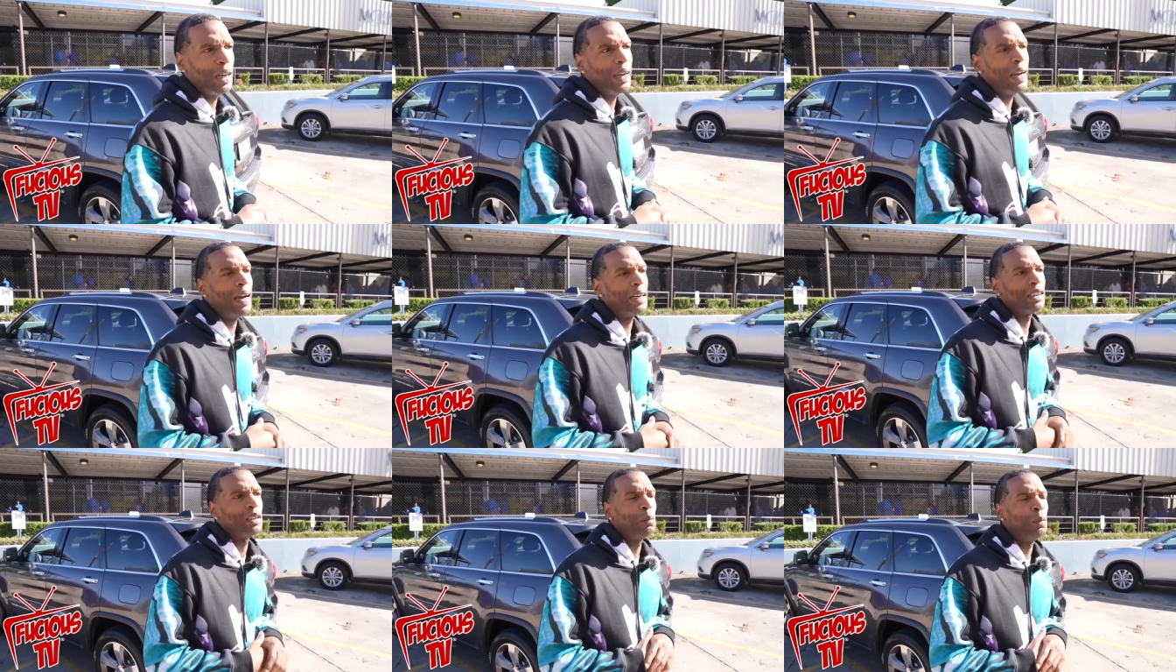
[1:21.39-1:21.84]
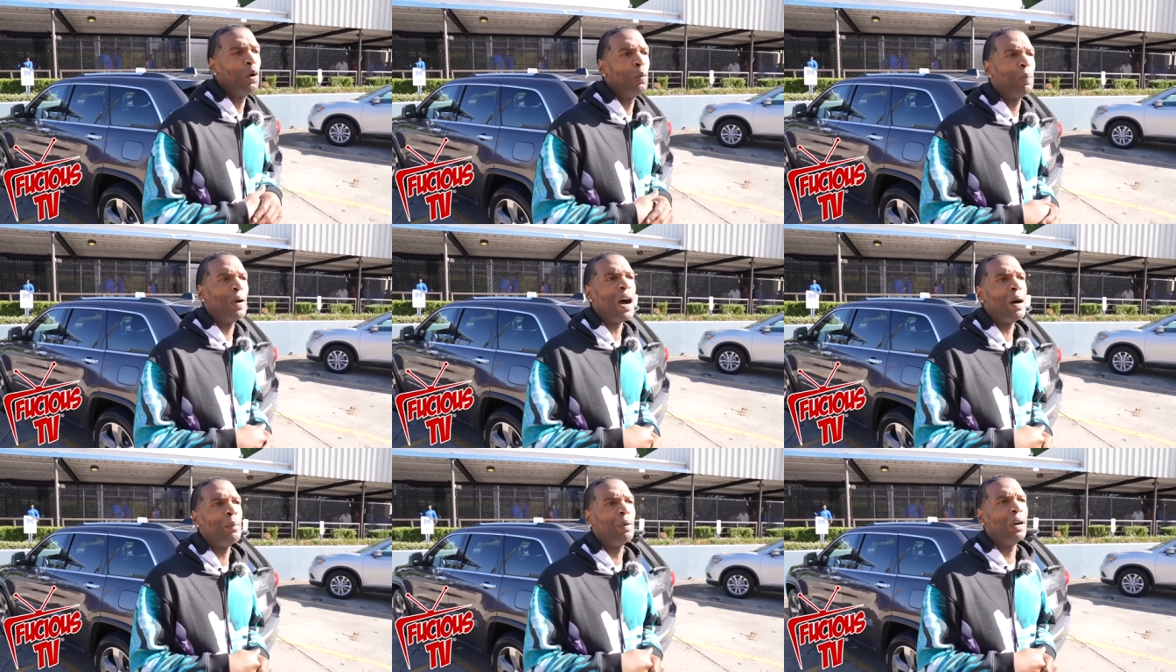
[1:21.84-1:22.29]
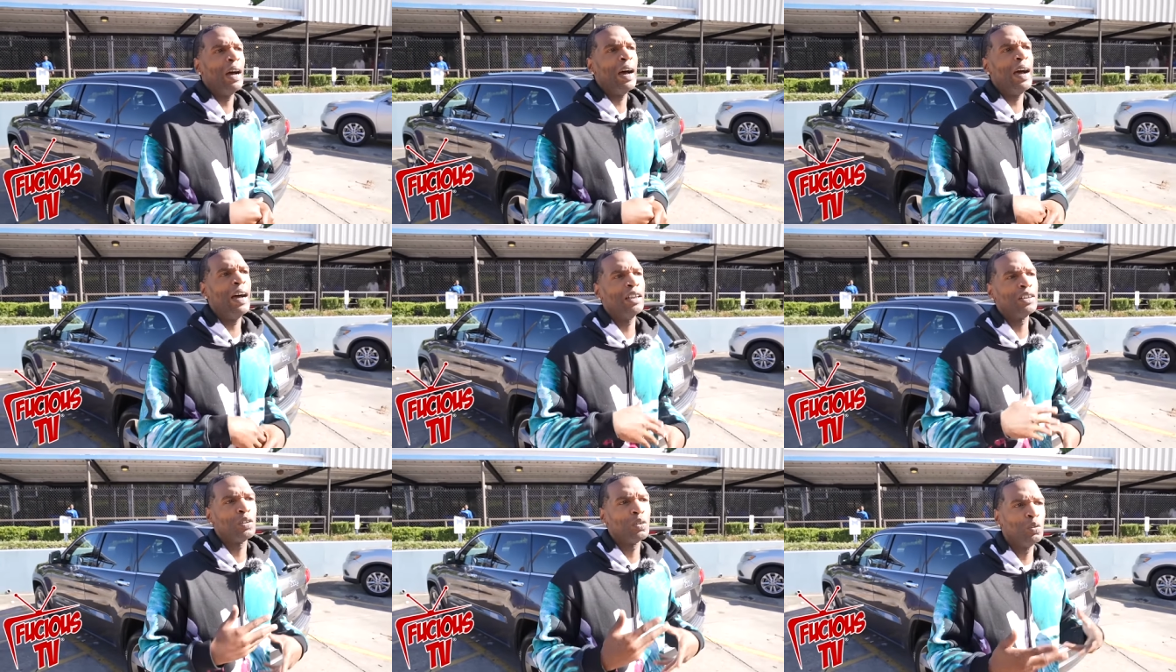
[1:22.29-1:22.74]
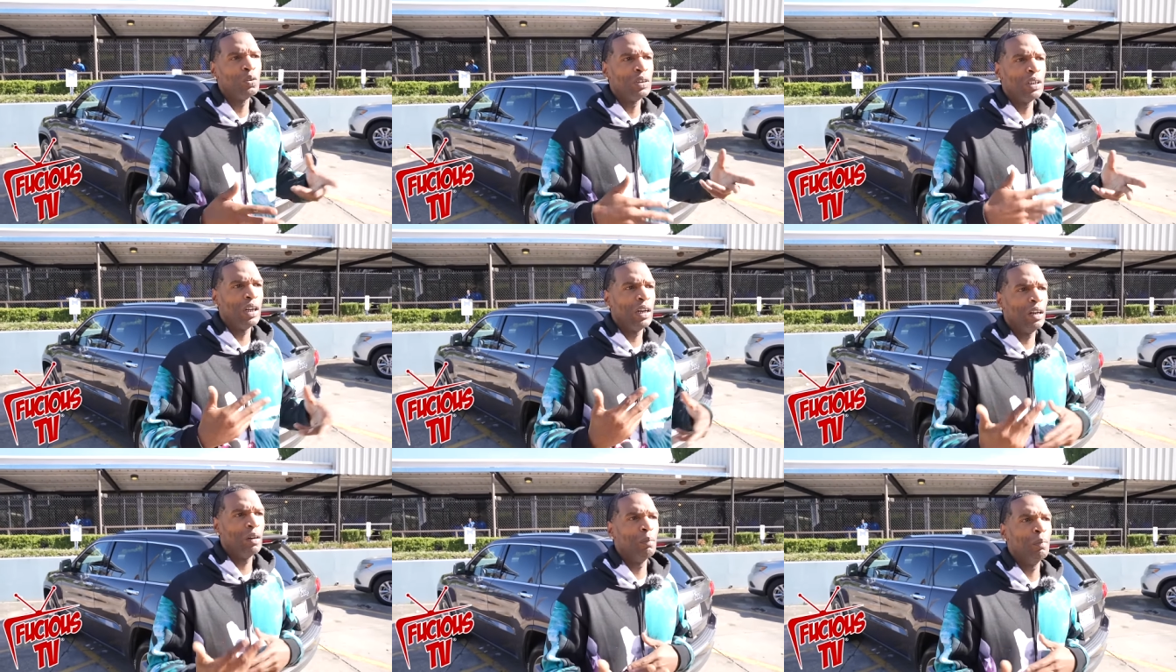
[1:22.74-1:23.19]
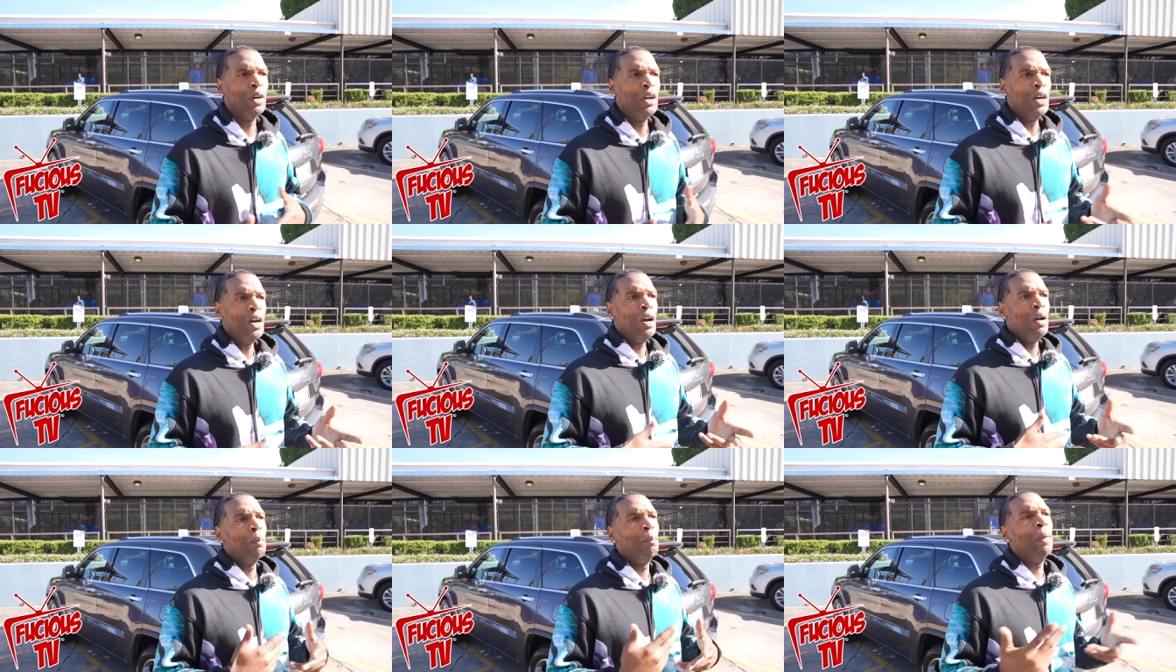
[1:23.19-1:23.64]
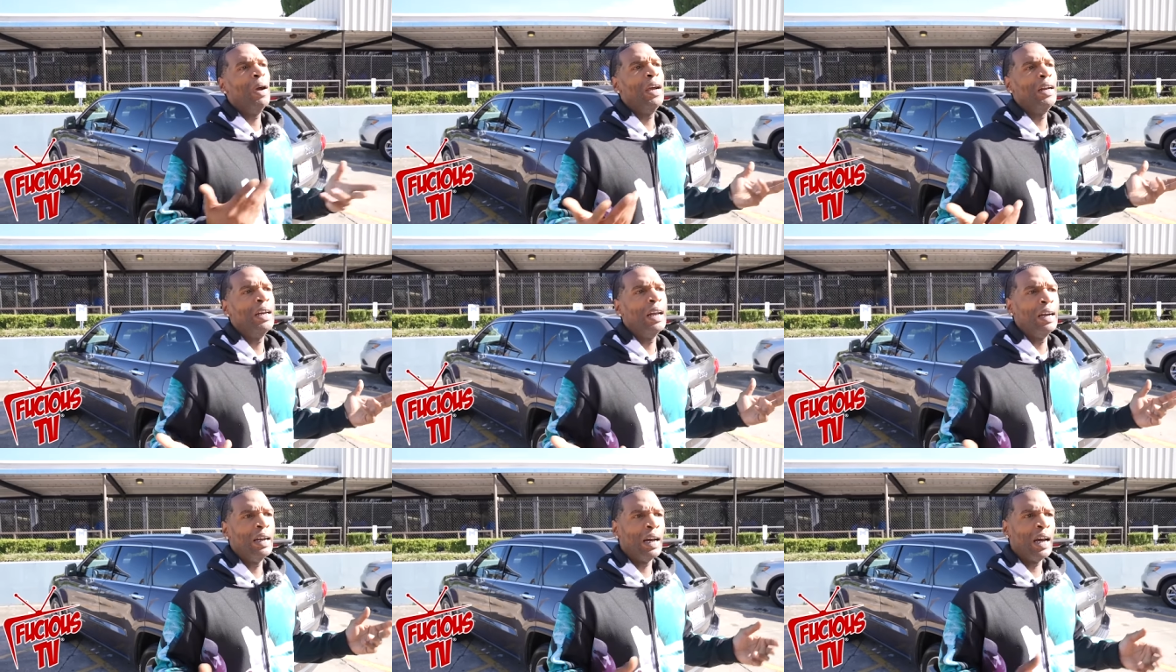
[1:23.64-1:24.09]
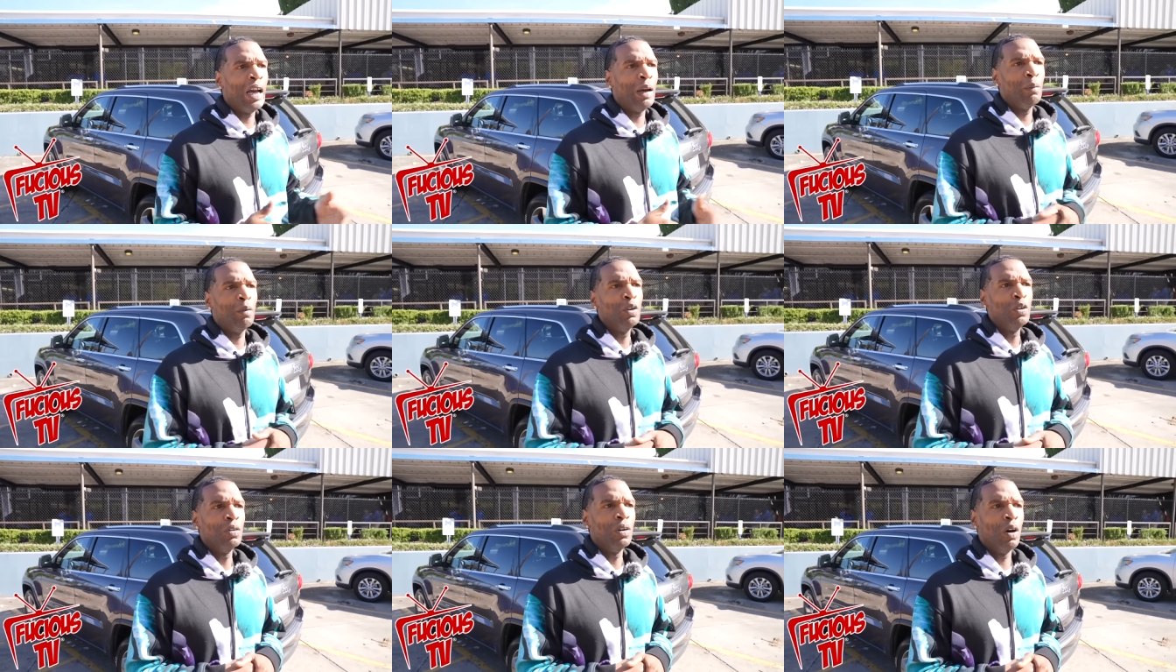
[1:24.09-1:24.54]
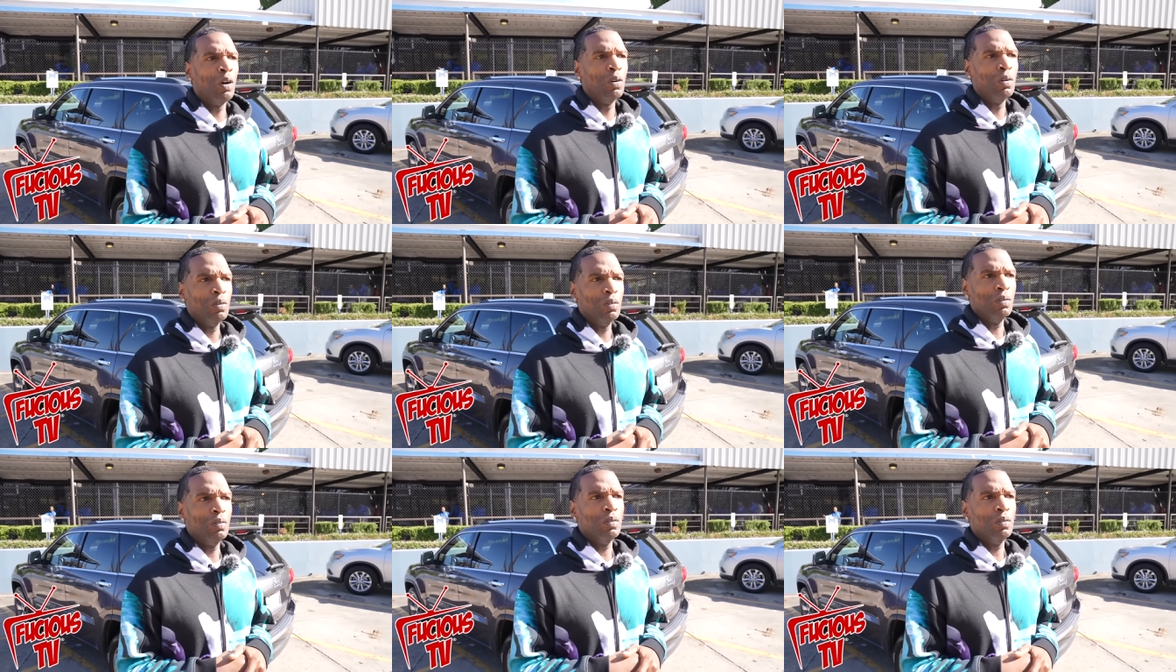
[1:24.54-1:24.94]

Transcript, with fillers: They got some more popular high schools that them made their name, you know,